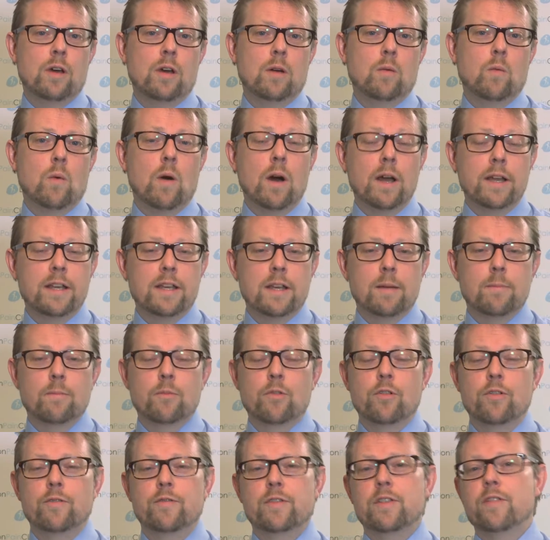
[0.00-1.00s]
a wide
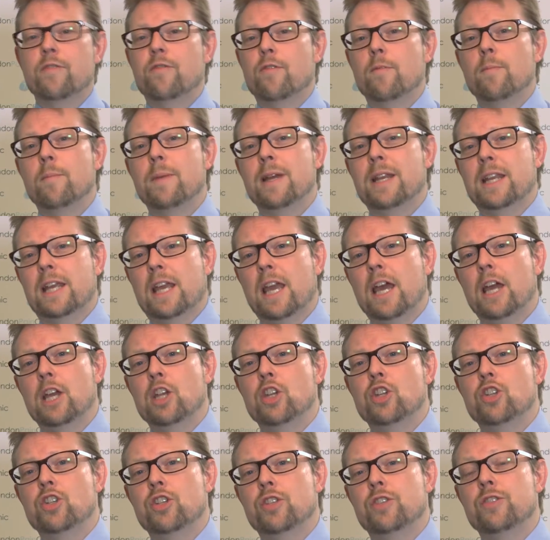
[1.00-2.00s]
number of different
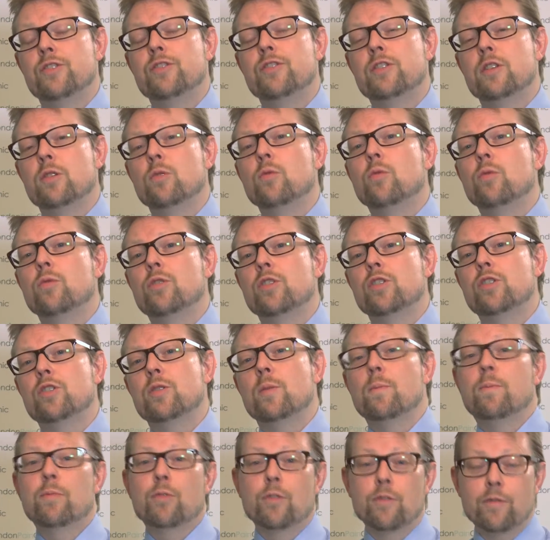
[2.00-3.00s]
medications in order
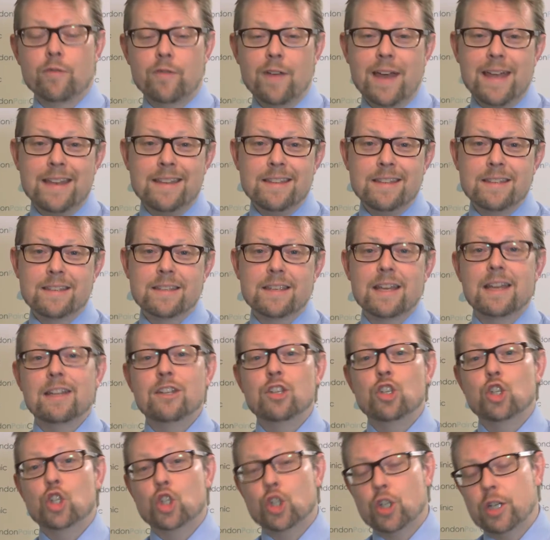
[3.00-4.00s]
to prevent
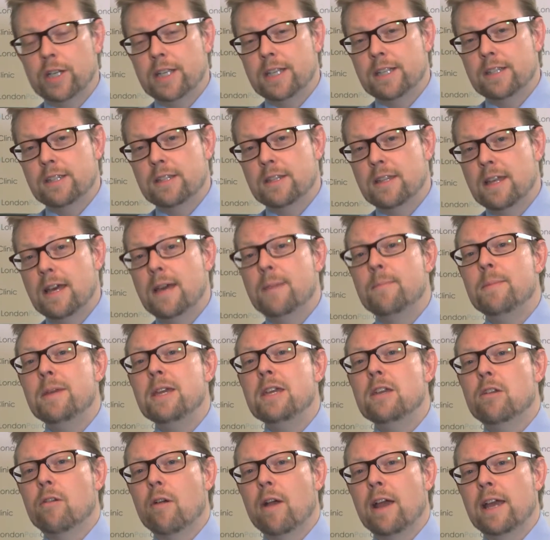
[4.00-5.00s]
and treat their
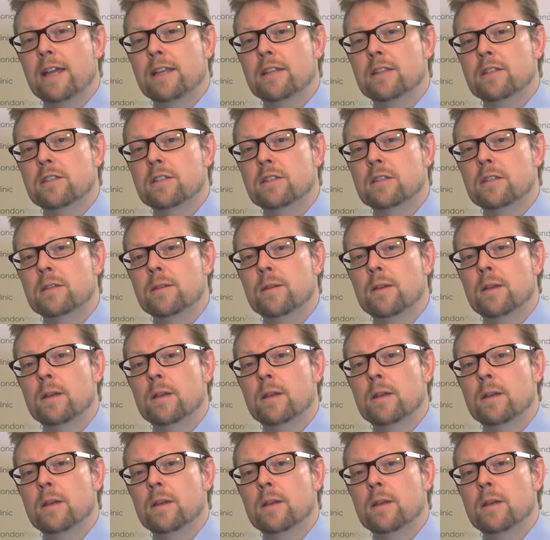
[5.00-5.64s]
migraines.